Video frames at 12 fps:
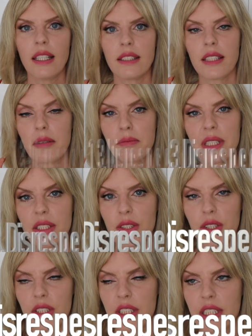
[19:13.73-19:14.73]
Number
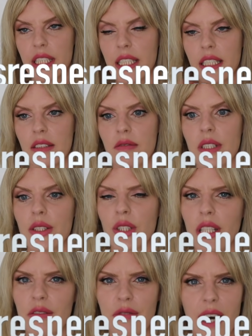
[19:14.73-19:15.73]
13,
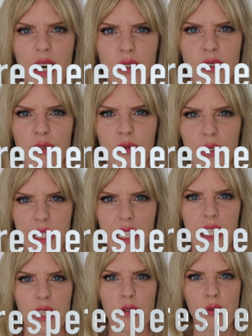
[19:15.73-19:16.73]
which I found
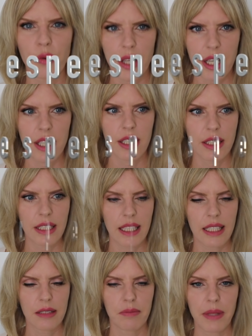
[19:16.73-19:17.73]
really weird,
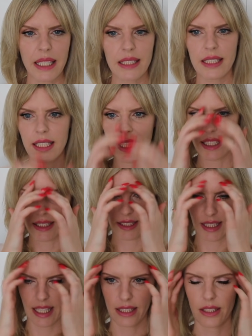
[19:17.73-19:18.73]
it basically
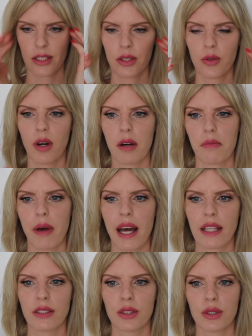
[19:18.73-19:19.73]
says to a
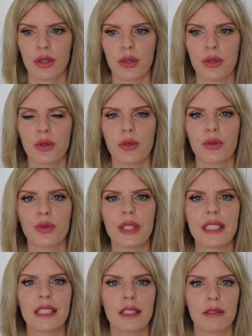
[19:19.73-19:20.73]
man to
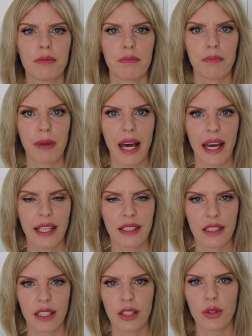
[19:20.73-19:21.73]

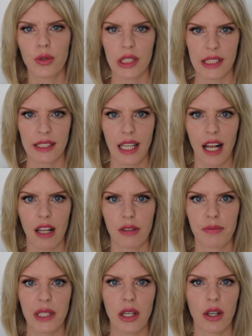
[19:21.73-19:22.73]
respect
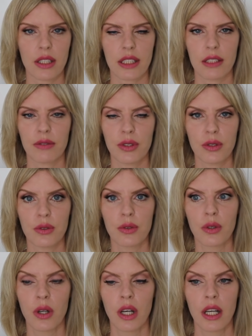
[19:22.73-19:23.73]
yourself because if
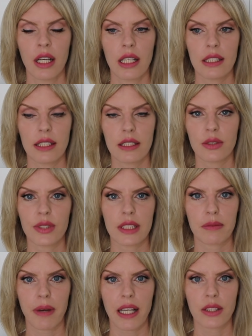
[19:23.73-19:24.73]
you
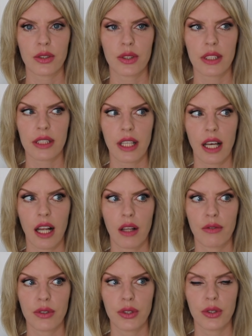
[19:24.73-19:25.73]
disrespect
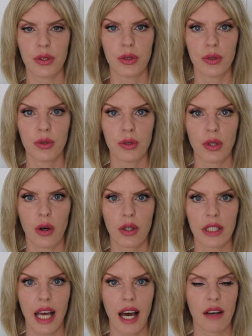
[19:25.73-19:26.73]
yourself, you
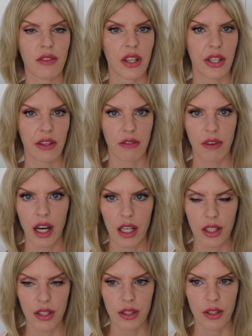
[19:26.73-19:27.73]
don't have any
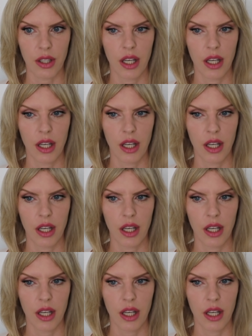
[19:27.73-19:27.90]
value.